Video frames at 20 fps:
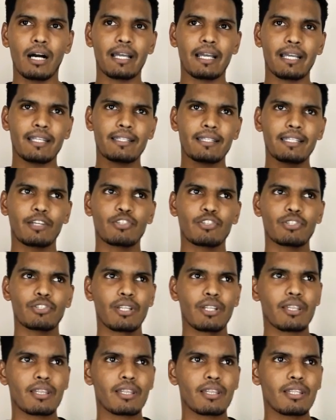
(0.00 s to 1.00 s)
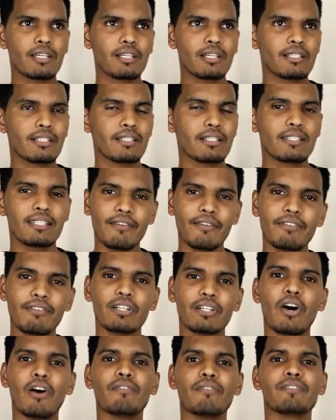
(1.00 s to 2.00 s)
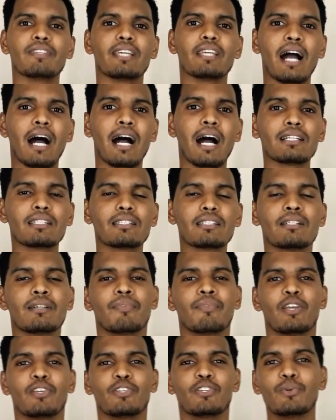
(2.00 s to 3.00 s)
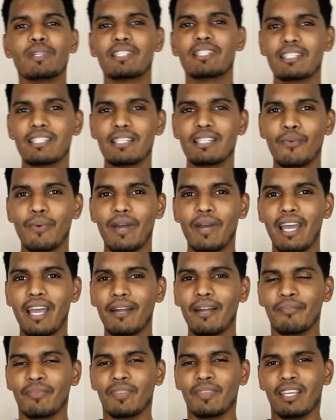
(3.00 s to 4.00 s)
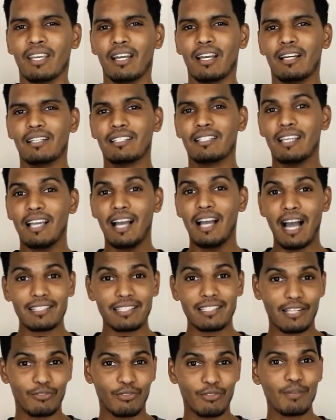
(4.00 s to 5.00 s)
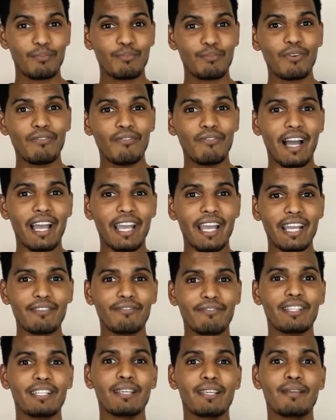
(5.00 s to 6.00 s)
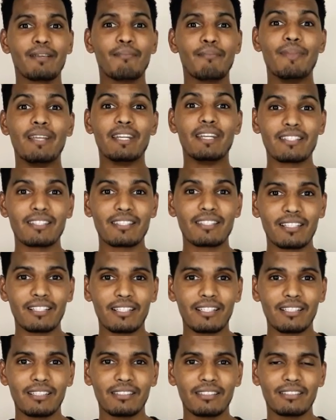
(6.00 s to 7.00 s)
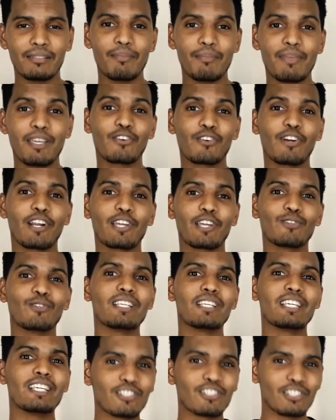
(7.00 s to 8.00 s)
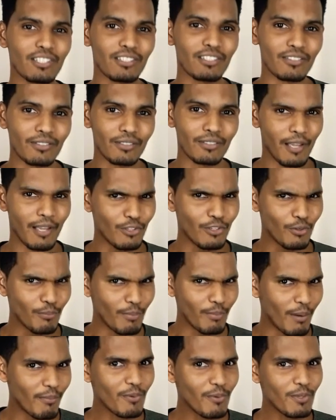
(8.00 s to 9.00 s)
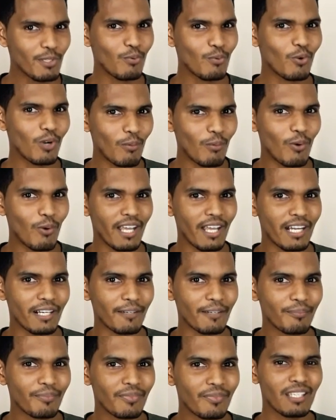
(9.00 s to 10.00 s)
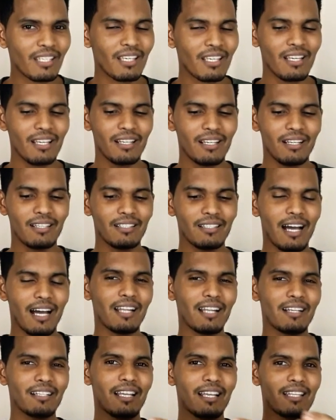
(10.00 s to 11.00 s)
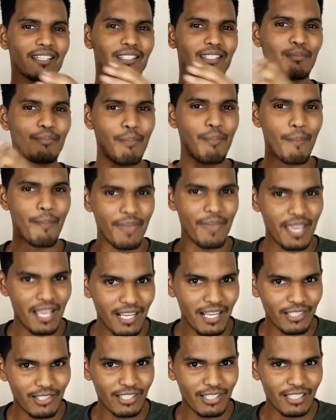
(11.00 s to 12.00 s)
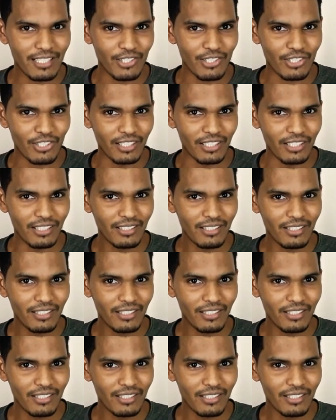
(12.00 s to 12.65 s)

it's section 37 of the act. You would see where the acts actually provide for the minister to make regulations. And you remember we spoke about that there's the main legislation,